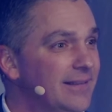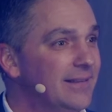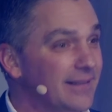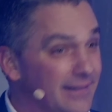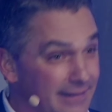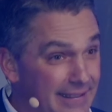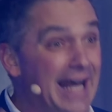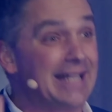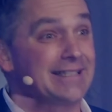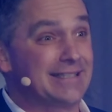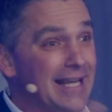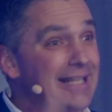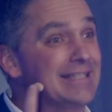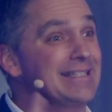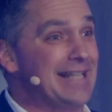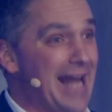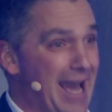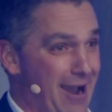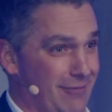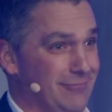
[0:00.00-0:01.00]
That's us
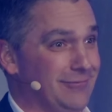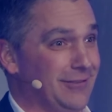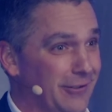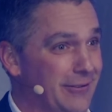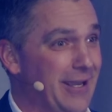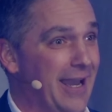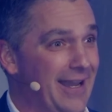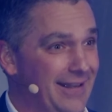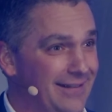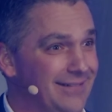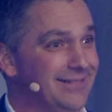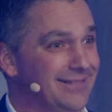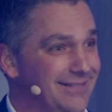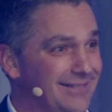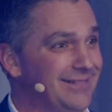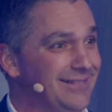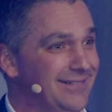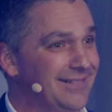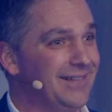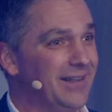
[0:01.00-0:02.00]
now, okay?
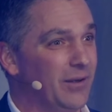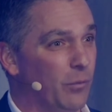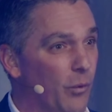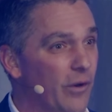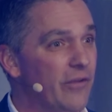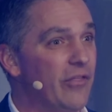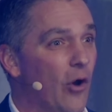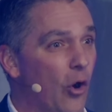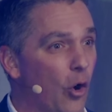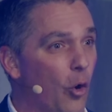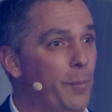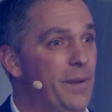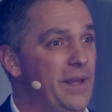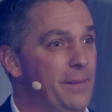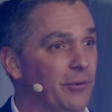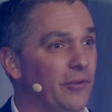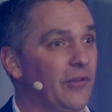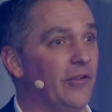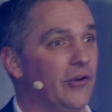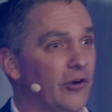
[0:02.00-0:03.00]
We're the old
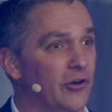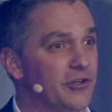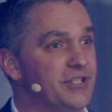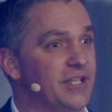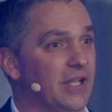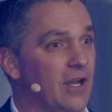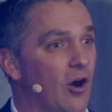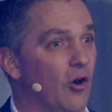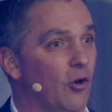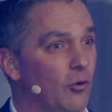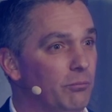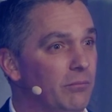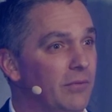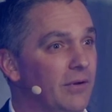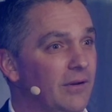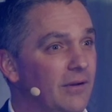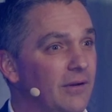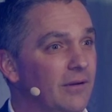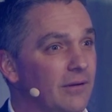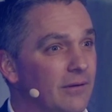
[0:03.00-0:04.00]
people in a nursing home
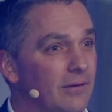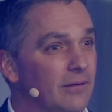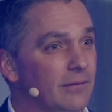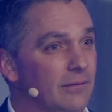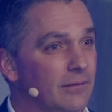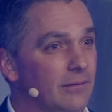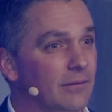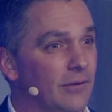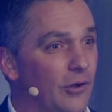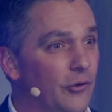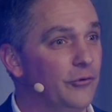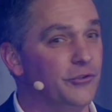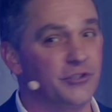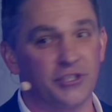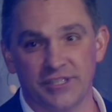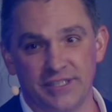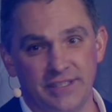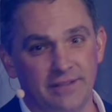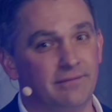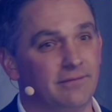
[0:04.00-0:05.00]
who
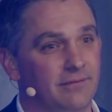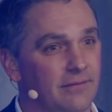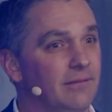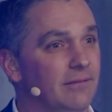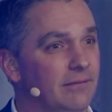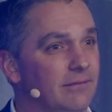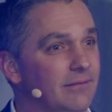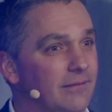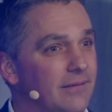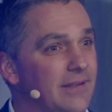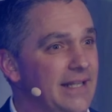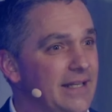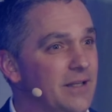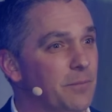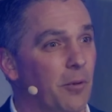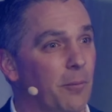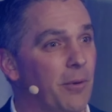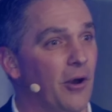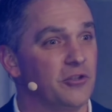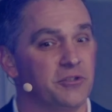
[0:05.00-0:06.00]
just need to
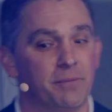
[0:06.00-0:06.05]
propose